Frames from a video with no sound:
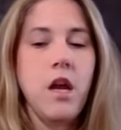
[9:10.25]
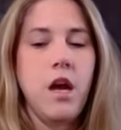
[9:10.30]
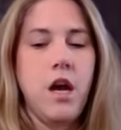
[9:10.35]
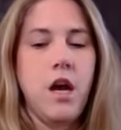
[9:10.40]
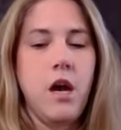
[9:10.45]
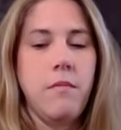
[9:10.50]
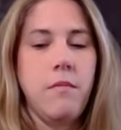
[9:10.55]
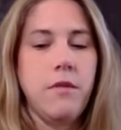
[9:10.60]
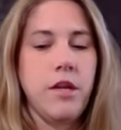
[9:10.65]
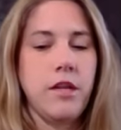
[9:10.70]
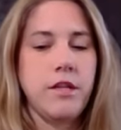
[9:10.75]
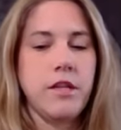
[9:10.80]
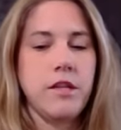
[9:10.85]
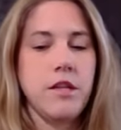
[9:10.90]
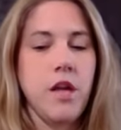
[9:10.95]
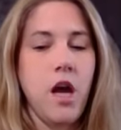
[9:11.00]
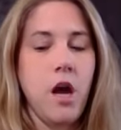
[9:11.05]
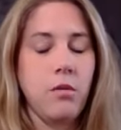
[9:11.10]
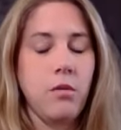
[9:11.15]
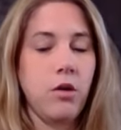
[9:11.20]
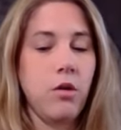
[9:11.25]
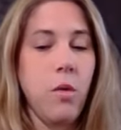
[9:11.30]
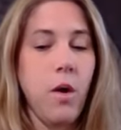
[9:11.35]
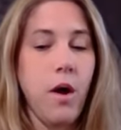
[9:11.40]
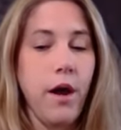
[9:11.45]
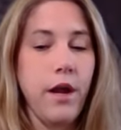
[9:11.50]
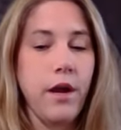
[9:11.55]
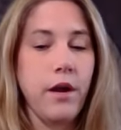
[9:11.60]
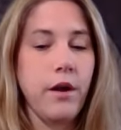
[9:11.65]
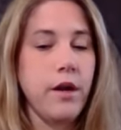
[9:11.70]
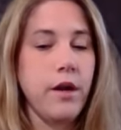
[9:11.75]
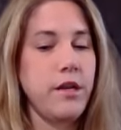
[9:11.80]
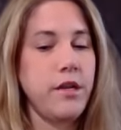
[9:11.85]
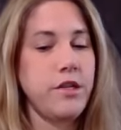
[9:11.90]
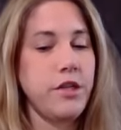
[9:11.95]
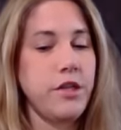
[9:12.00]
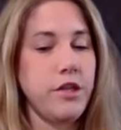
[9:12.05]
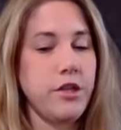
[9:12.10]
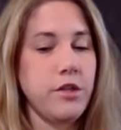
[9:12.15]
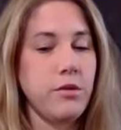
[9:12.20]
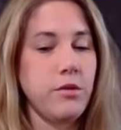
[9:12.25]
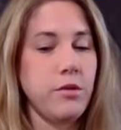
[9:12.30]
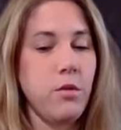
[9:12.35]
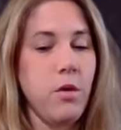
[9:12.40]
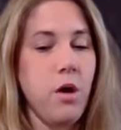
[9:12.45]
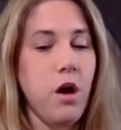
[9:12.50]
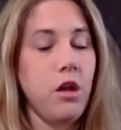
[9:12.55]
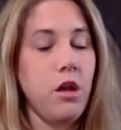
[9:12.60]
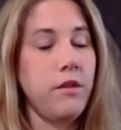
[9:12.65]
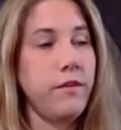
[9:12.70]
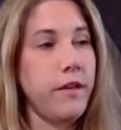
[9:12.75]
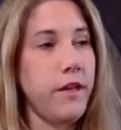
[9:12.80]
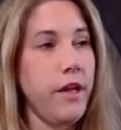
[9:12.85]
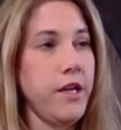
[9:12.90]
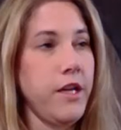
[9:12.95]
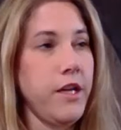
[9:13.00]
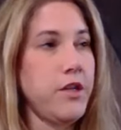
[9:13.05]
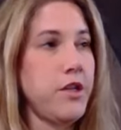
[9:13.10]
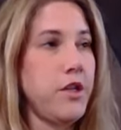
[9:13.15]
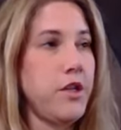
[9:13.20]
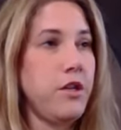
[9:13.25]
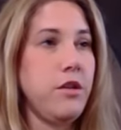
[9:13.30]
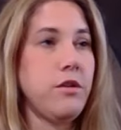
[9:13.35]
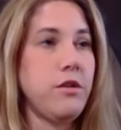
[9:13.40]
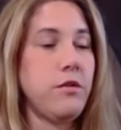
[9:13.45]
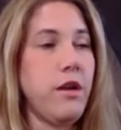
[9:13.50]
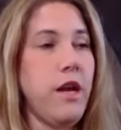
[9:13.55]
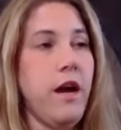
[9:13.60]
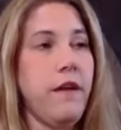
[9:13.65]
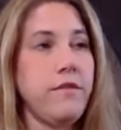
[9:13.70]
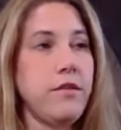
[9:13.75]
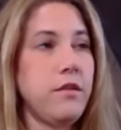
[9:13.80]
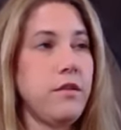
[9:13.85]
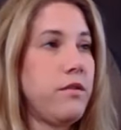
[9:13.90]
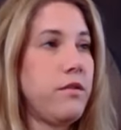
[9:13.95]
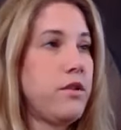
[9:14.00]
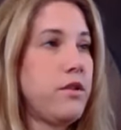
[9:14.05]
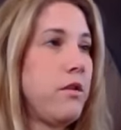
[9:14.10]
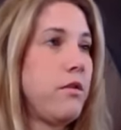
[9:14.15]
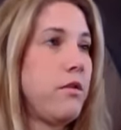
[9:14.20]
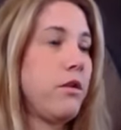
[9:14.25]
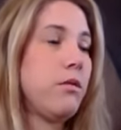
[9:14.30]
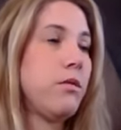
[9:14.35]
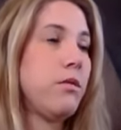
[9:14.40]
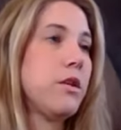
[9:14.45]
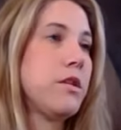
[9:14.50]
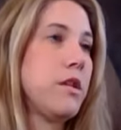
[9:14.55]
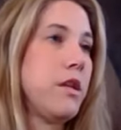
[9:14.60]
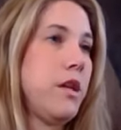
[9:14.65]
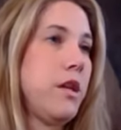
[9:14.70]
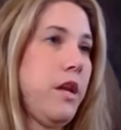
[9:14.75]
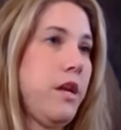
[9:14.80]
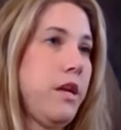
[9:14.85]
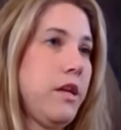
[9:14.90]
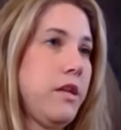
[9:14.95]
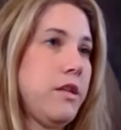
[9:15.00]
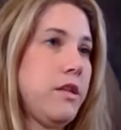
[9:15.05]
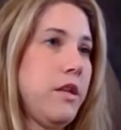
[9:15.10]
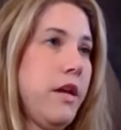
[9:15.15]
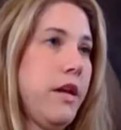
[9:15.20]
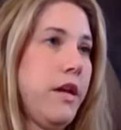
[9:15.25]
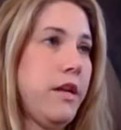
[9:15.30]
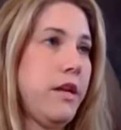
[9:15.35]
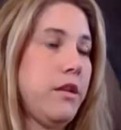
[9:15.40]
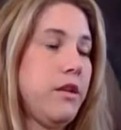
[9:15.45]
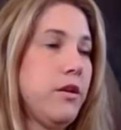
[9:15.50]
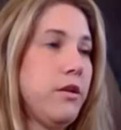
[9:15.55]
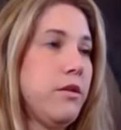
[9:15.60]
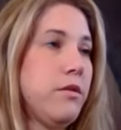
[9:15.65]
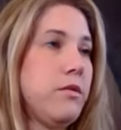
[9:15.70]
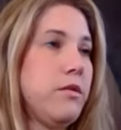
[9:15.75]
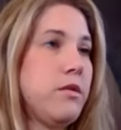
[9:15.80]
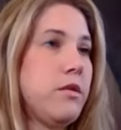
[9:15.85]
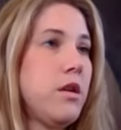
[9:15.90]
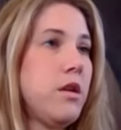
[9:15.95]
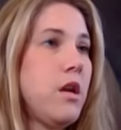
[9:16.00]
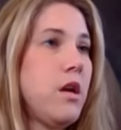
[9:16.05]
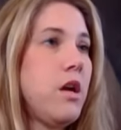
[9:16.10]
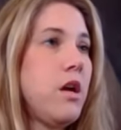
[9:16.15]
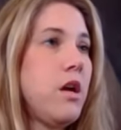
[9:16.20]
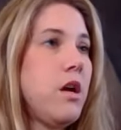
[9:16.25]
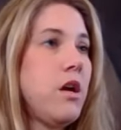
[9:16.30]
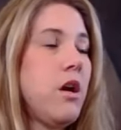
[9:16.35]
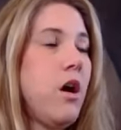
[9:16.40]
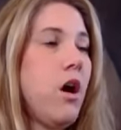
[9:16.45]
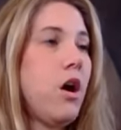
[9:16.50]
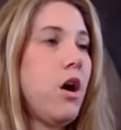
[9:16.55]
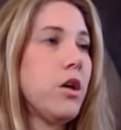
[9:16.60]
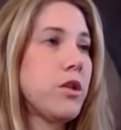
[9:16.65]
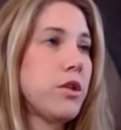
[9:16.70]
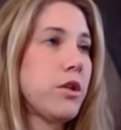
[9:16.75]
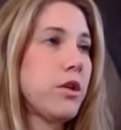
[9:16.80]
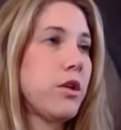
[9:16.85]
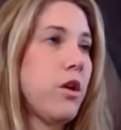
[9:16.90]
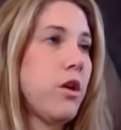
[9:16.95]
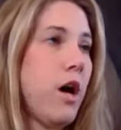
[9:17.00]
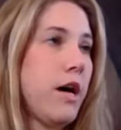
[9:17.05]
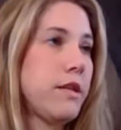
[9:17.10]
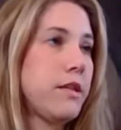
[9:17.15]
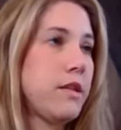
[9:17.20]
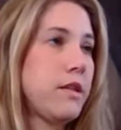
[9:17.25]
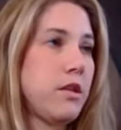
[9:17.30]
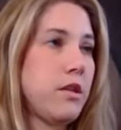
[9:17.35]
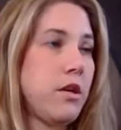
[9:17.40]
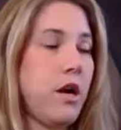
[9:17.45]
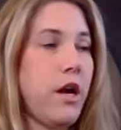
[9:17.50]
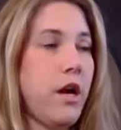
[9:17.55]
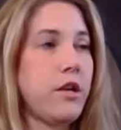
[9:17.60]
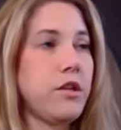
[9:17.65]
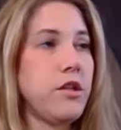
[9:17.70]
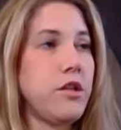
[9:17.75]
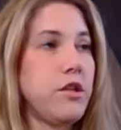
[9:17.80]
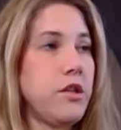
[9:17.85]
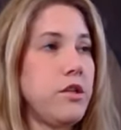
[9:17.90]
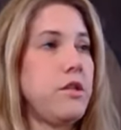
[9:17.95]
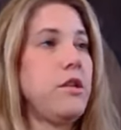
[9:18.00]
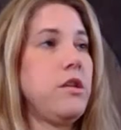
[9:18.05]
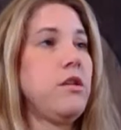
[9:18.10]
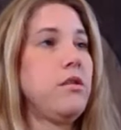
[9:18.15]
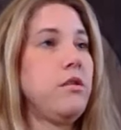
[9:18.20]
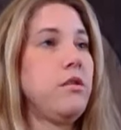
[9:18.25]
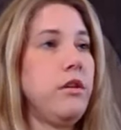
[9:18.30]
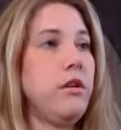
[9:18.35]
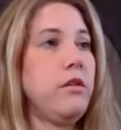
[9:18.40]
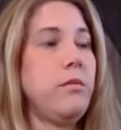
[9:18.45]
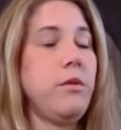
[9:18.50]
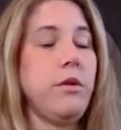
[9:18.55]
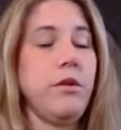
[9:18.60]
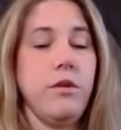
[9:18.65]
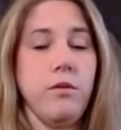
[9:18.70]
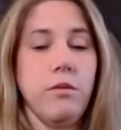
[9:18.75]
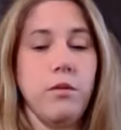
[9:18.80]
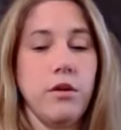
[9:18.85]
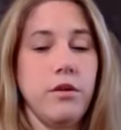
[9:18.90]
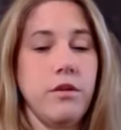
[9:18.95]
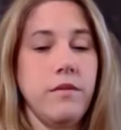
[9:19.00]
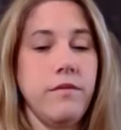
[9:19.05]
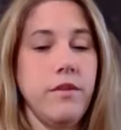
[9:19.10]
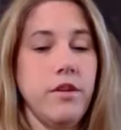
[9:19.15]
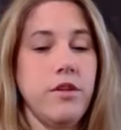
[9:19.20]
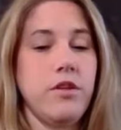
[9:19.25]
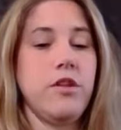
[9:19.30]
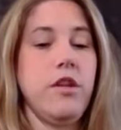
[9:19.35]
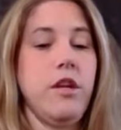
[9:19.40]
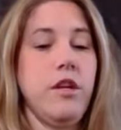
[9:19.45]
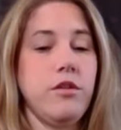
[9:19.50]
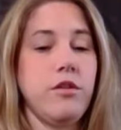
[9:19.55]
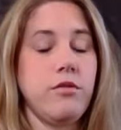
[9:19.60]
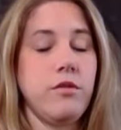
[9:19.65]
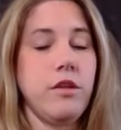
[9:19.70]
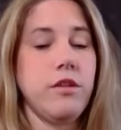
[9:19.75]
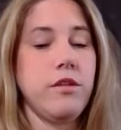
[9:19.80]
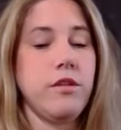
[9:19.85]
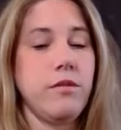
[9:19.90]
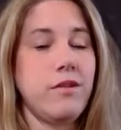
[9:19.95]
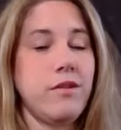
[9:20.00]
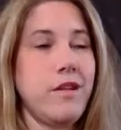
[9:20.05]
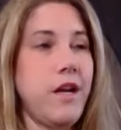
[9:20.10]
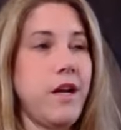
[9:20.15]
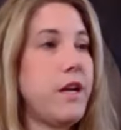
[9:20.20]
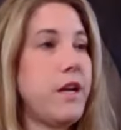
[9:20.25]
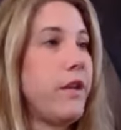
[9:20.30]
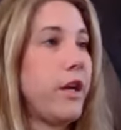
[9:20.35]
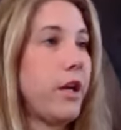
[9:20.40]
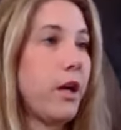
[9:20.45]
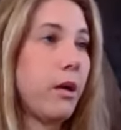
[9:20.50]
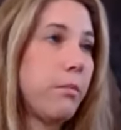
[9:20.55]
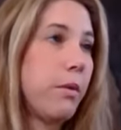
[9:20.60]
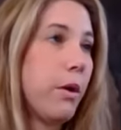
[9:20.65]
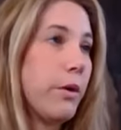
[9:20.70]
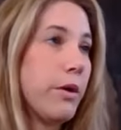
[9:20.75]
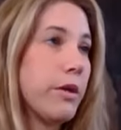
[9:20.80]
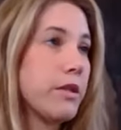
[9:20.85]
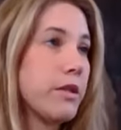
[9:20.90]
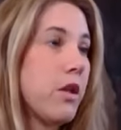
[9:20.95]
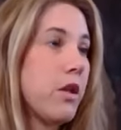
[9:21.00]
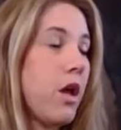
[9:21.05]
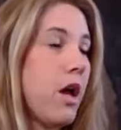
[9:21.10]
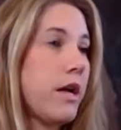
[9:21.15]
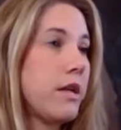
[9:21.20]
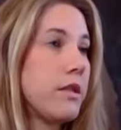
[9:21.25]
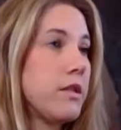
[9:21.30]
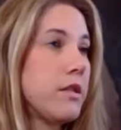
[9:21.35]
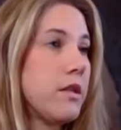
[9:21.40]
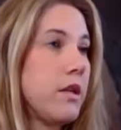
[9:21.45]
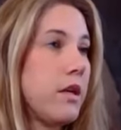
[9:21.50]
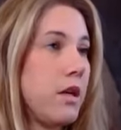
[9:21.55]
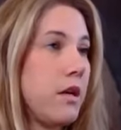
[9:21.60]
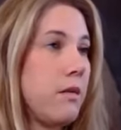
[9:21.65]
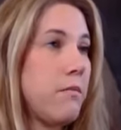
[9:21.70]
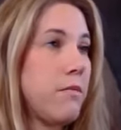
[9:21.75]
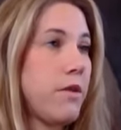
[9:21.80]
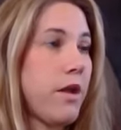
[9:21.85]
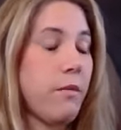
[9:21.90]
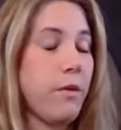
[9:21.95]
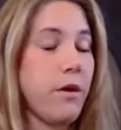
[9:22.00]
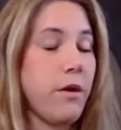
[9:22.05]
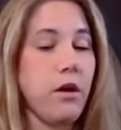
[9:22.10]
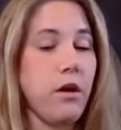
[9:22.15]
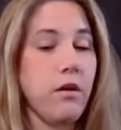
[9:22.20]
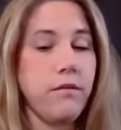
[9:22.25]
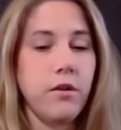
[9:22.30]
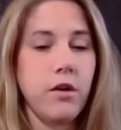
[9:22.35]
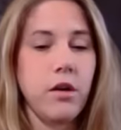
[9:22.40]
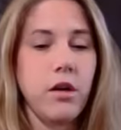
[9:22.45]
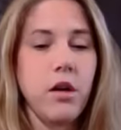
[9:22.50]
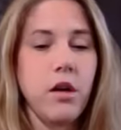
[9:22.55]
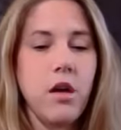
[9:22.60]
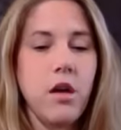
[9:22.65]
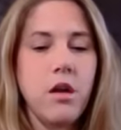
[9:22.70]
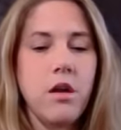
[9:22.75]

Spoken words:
That does not require an additional qualification. You don't have to have shown your horse in hand, and those halter classes are actually just included with your division entry. So it's kind of like a bonus class that we offer.